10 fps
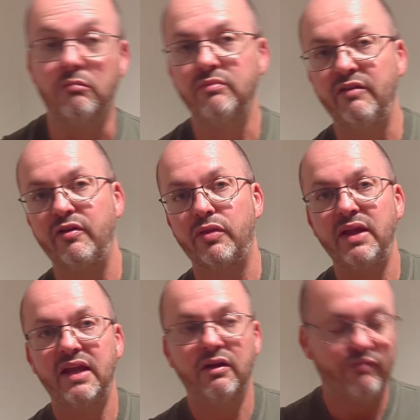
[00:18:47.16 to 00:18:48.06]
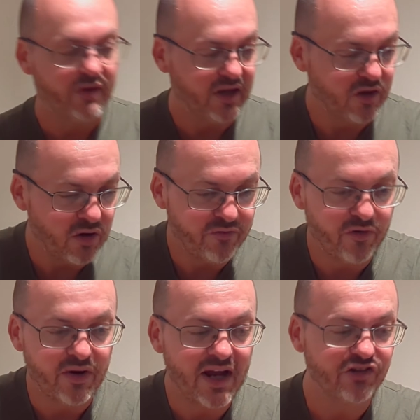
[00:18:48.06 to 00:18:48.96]
You know, if you're thinking of
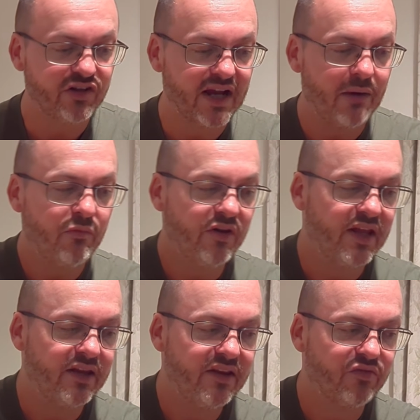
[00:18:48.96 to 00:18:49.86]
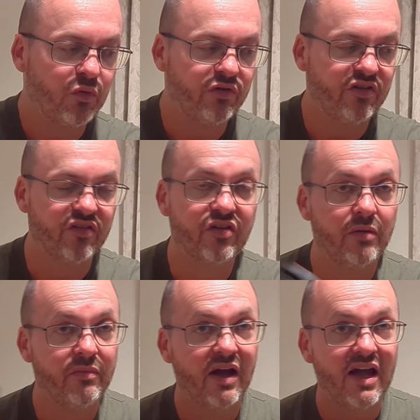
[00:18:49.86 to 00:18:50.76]
going for an Action camera, then this one
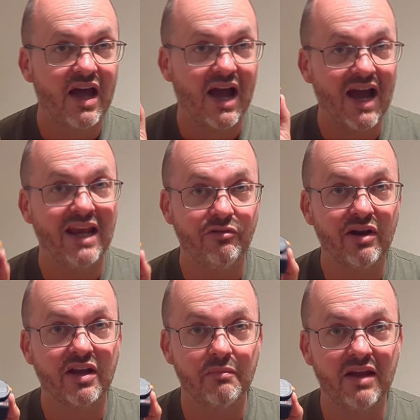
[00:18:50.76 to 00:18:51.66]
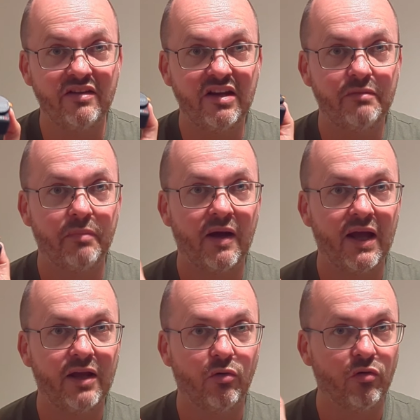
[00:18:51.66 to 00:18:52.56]
does come highly recommended
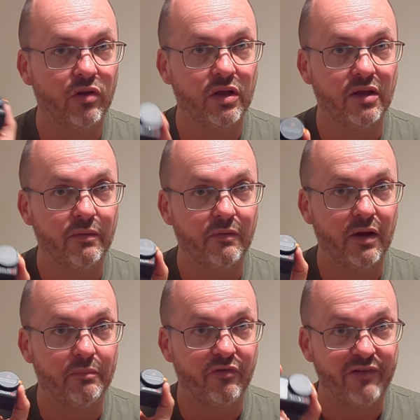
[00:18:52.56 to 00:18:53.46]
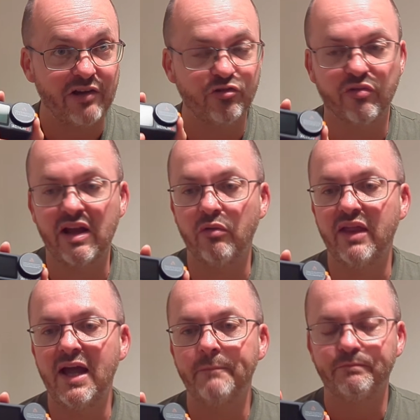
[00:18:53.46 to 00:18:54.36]
by all the professionals
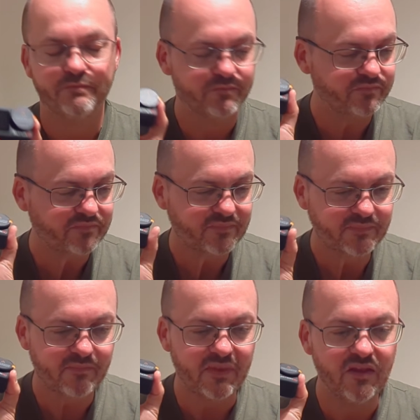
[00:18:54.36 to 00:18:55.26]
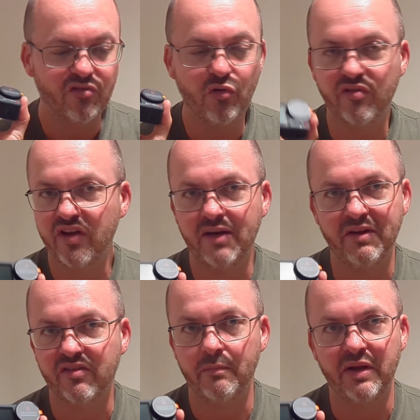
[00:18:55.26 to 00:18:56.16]
out there. There's always
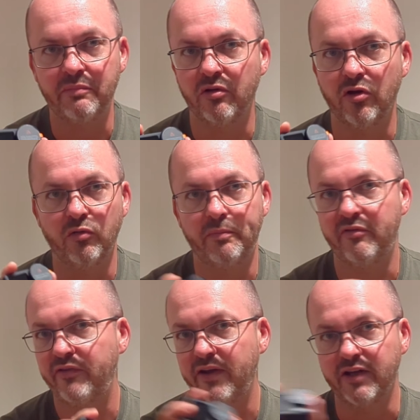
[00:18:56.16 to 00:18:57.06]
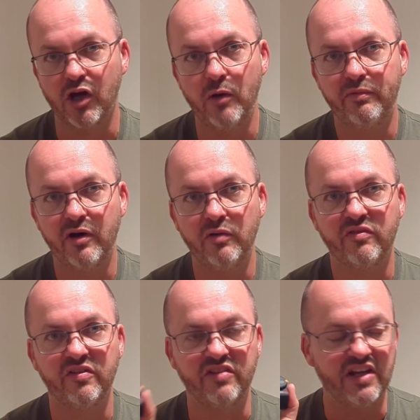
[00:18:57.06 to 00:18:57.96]
going to be some people who will prefer the
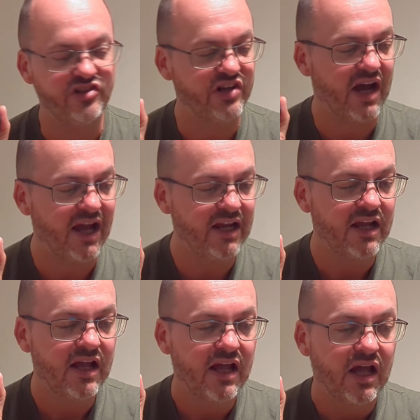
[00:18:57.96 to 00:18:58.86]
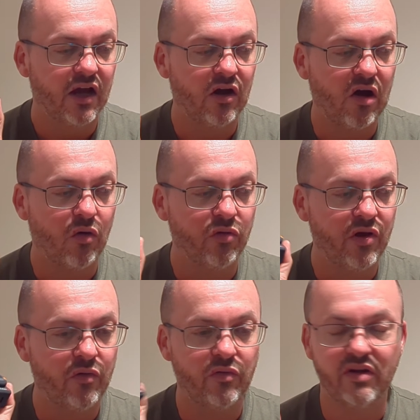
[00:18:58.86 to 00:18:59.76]
GoPro to DJI,
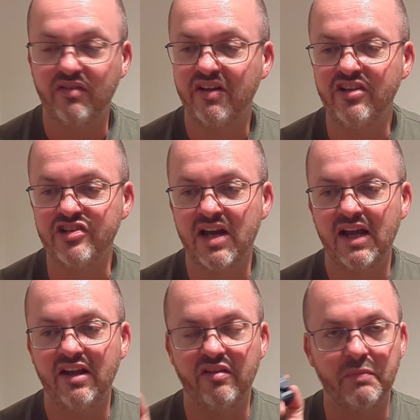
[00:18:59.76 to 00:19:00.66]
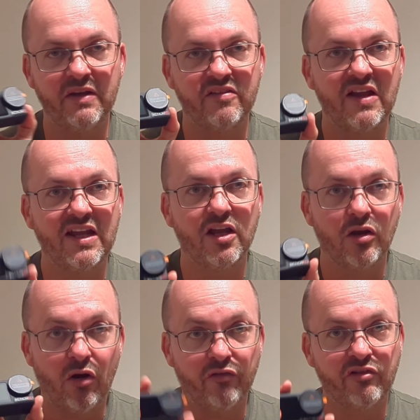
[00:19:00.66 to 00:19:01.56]
although DJI has been
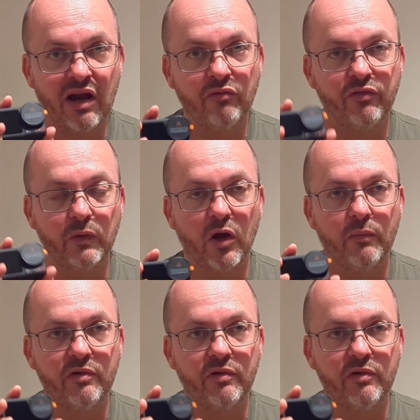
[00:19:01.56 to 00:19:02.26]
taking a lot of ground from